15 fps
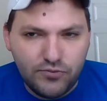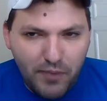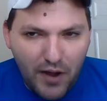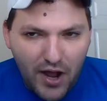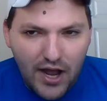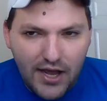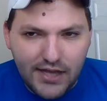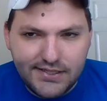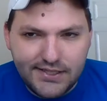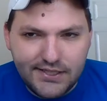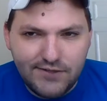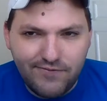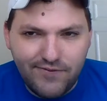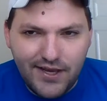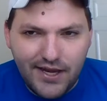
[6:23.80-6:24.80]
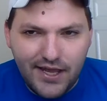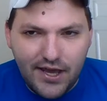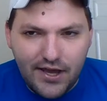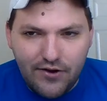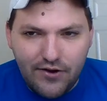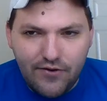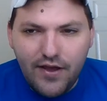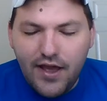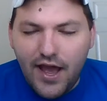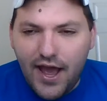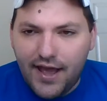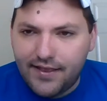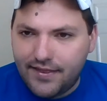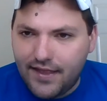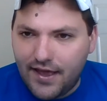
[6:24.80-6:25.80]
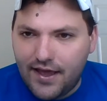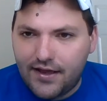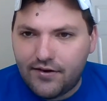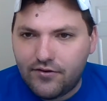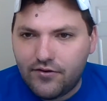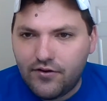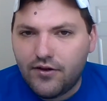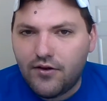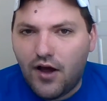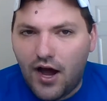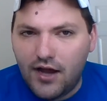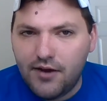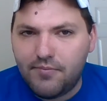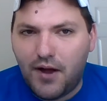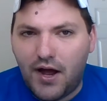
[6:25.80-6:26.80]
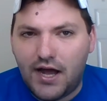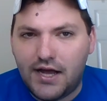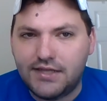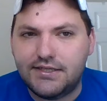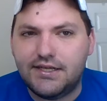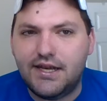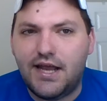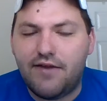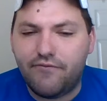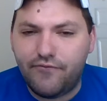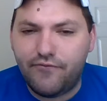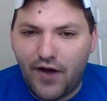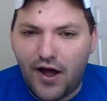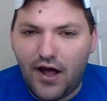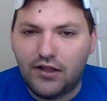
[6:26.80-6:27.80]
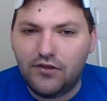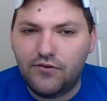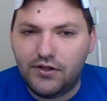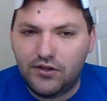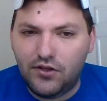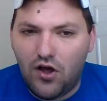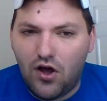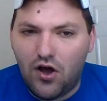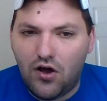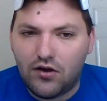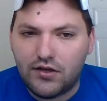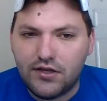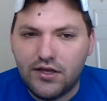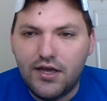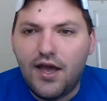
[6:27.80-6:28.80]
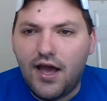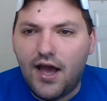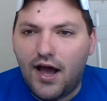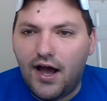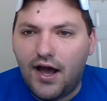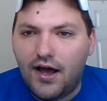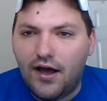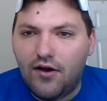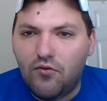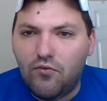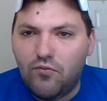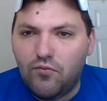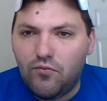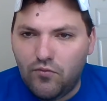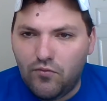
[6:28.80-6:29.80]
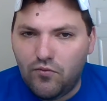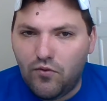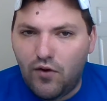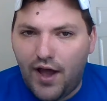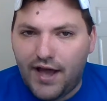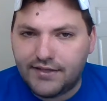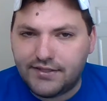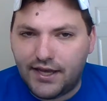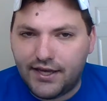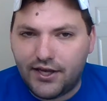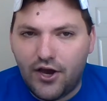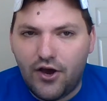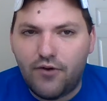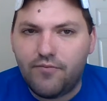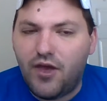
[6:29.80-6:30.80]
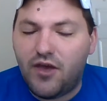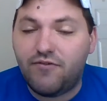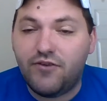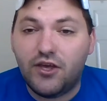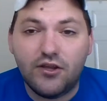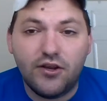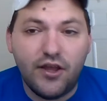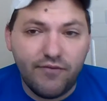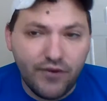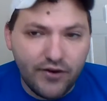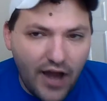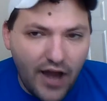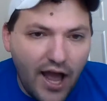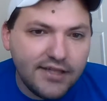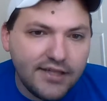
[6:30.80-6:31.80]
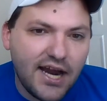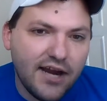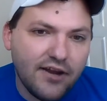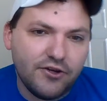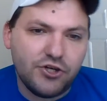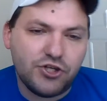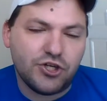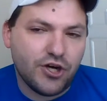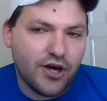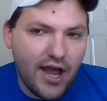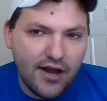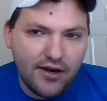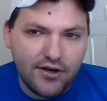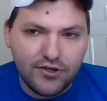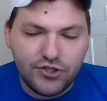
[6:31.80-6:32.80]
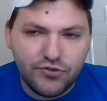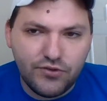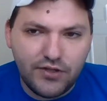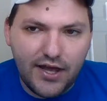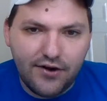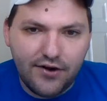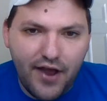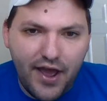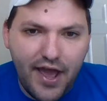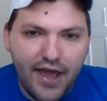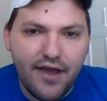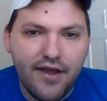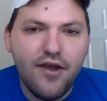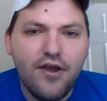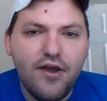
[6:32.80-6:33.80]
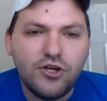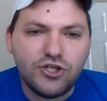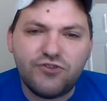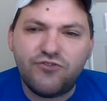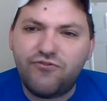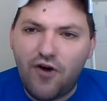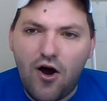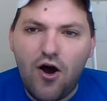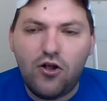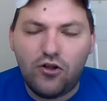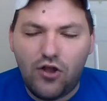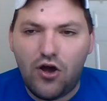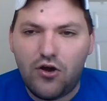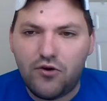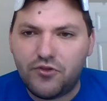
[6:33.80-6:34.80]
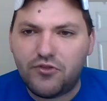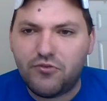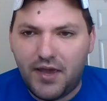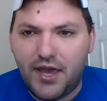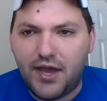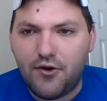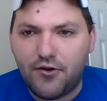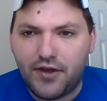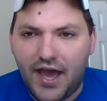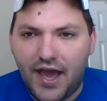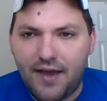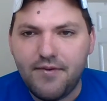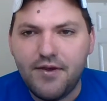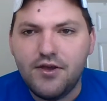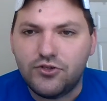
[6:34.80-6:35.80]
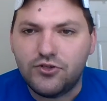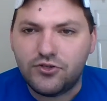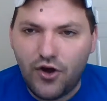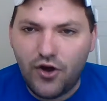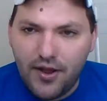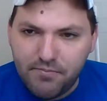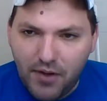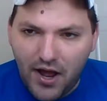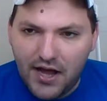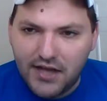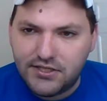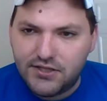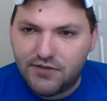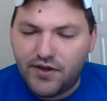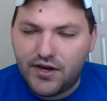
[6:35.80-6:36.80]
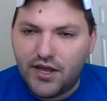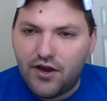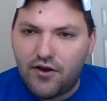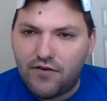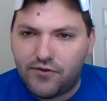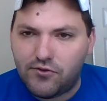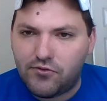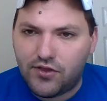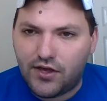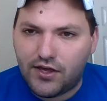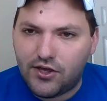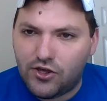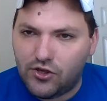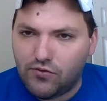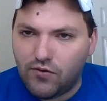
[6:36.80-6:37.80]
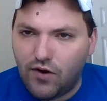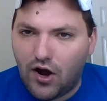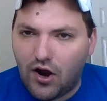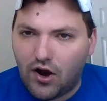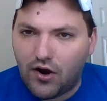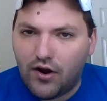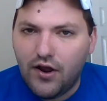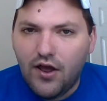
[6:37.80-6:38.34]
pause this video and then unpause it and follow along as I go. If you're not entirely sure how to do letter A, just follow along with me, okay? So go ahead and pause the video if you think you are